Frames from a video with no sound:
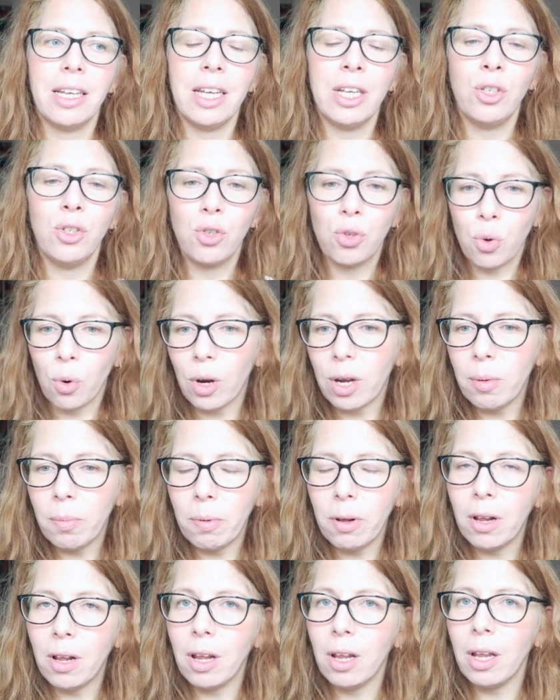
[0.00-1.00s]

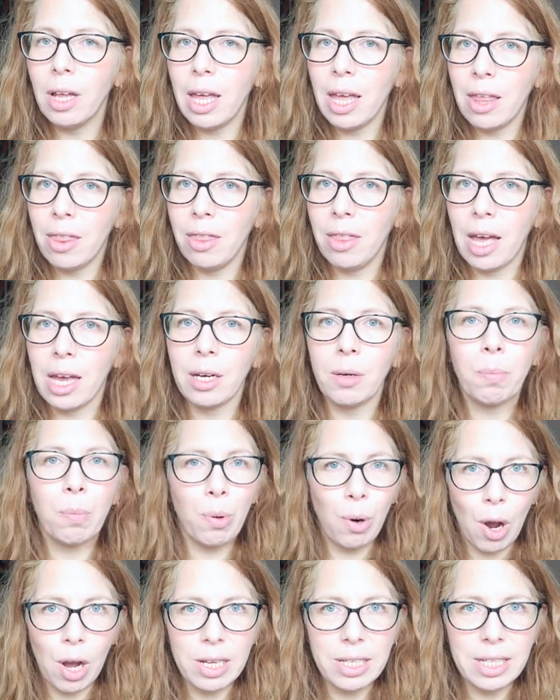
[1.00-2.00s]
enjoyable in that
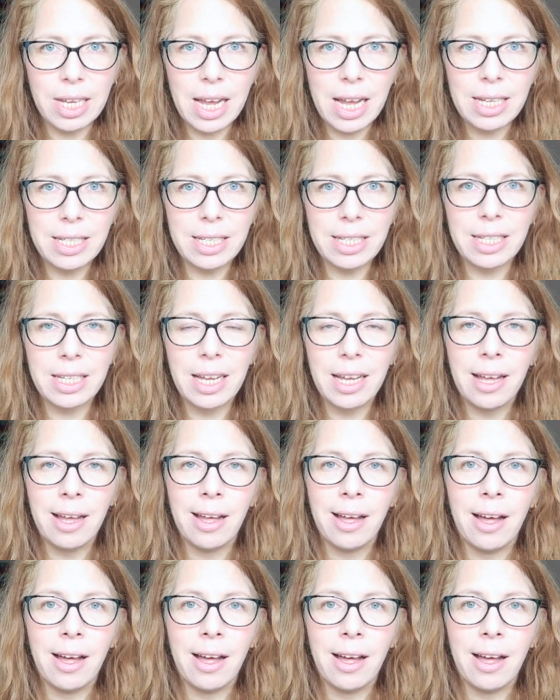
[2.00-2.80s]
process.